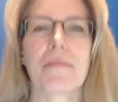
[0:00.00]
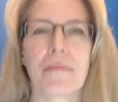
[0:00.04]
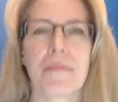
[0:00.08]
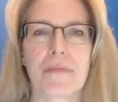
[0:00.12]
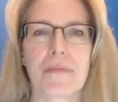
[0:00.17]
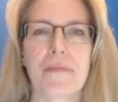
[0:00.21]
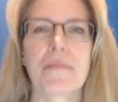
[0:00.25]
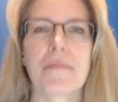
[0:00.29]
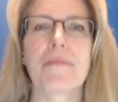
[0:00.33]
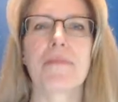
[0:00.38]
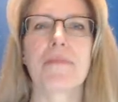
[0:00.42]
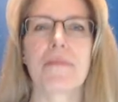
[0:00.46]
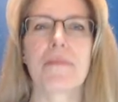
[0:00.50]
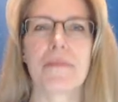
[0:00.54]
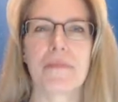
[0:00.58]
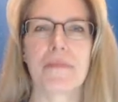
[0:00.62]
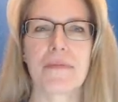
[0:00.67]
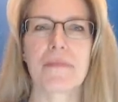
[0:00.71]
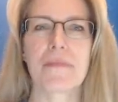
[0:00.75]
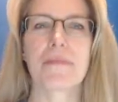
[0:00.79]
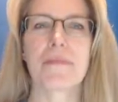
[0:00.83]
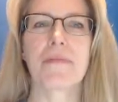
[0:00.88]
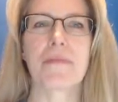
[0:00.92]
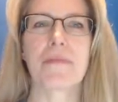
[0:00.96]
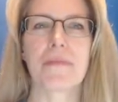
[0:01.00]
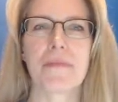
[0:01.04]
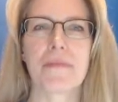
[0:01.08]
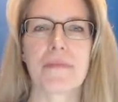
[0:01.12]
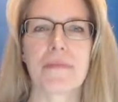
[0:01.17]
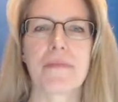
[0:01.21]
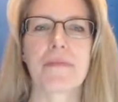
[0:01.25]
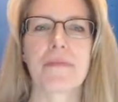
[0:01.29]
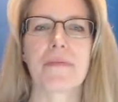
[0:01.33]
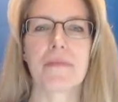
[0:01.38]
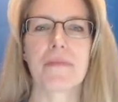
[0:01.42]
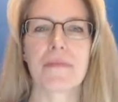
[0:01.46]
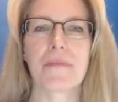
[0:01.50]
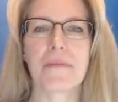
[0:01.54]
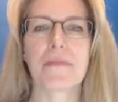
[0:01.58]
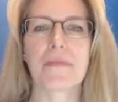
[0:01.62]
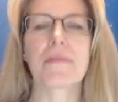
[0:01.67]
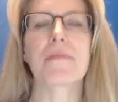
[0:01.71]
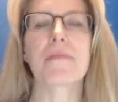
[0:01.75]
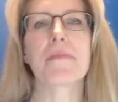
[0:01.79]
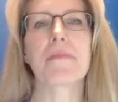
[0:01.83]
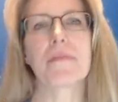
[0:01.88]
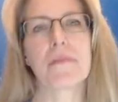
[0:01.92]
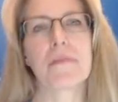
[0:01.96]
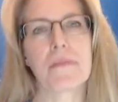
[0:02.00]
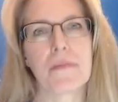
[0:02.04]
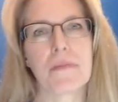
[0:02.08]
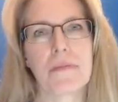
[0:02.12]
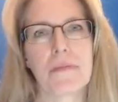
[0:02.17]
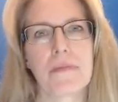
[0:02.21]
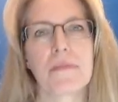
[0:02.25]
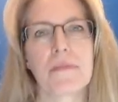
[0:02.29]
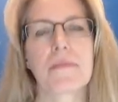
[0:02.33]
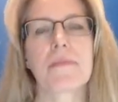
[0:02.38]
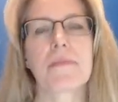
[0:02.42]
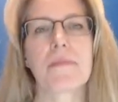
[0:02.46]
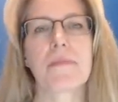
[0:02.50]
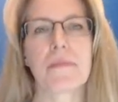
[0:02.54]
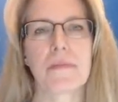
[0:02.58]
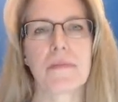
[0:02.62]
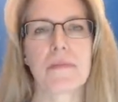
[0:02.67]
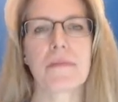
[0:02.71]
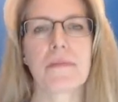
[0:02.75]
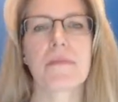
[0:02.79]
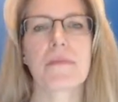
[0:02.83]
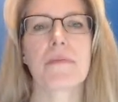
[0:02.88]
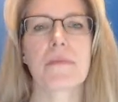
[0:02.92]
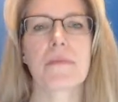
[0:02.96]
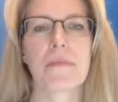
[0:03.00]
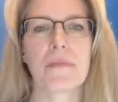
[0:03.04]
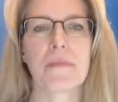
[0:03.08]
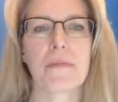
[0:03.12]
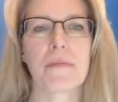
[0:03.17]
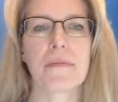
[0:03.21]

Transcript: No words are spoken by the person on screen.